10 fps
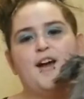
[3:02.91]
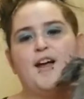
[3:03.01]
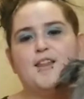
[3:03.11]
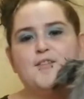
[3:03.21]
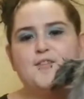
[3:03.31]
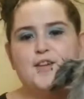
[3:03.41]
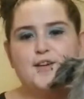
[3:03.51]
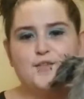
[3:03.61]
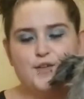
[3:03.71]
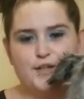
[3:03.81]
I lived there
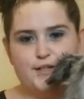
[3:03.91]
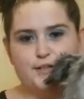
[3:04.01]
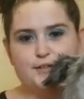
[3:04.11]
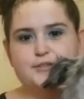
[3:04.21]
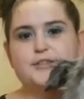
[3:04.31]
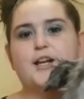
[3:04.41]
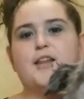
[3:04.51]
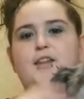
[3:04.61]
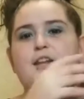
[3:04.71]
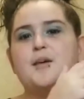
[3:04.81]
for a year,
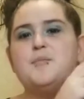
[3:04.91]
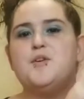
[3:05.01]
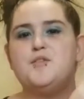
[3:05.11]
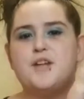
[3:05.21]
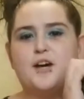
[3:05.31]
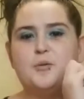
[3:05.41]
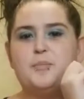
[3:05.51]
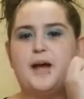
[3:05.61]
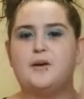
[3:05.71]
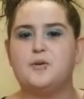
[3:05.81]
and then I moved out
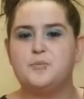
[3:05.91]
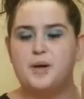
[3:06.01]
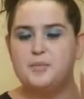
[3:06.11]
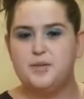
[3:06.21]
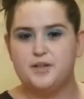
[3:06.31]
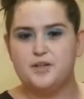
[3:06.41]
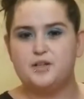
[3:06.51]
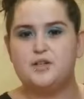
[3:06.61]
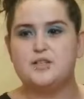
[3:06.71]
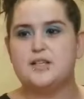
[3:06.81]
back with my mother
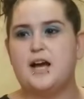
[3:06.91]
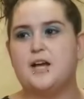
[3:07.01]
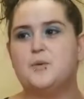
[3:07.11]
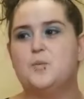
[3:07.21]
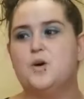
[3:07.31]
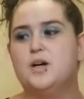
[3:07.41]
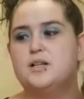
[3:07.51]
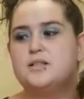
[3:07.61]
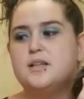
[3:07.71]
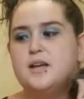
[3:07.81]
because I
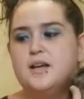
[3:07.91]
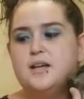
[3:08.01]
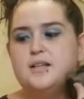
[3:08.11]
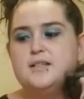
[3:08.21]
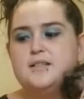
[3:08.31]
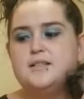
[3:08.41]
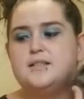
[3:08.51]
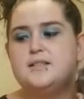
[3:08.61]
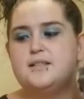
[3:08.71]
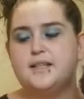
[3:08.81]
was
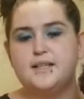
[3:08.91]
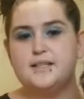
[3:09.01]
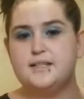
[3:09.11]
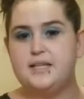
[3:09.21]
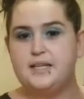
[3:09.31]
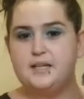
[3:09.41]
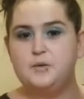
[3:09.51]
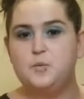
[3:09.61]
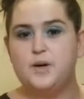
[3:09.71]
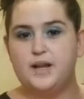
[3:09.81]

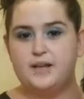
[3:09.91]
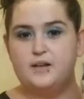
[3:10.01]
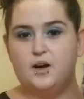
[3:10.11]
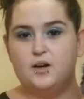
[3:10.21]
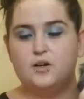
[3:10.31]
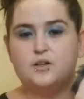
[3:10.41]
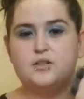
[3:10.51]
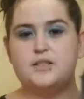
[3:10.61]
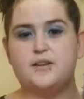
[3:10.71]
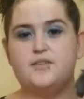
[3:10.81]
16 when I got her,
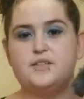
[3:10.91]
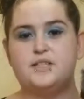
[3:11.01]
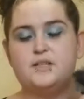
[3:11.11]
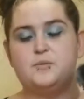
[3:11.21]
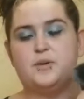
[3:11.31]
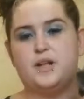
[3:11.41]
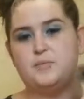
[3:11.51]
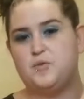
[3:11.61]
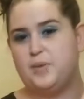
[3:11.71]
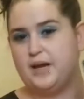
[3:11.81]
17 when I
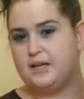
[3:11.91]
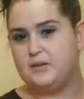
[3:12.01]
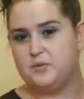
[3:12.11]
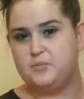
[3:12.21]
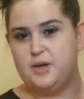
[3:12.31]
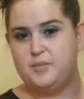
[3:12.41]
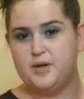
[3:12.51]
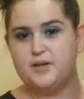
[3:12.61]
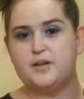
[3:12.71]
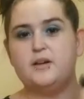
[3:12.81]
moved back in with my
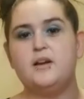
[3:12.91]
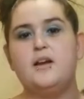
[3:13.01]
mother.